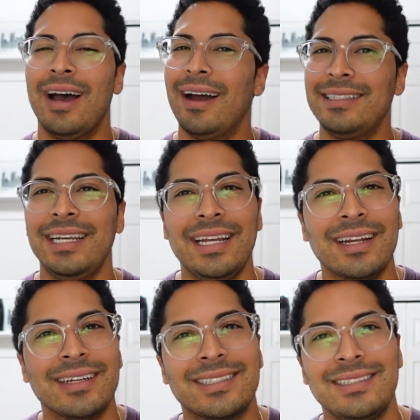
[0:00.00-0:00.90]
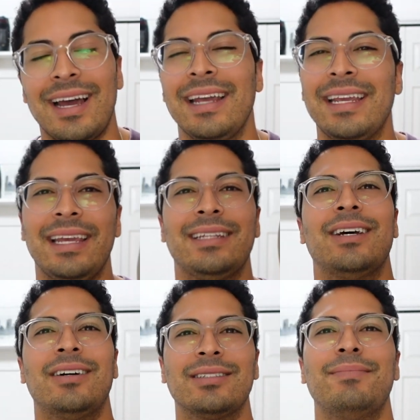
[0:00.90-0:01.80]
Adidas, Nike,
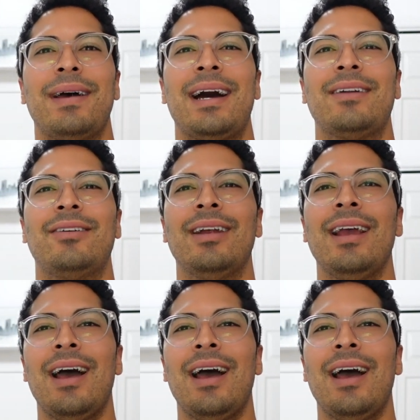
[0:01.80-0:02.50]
doesn't matter.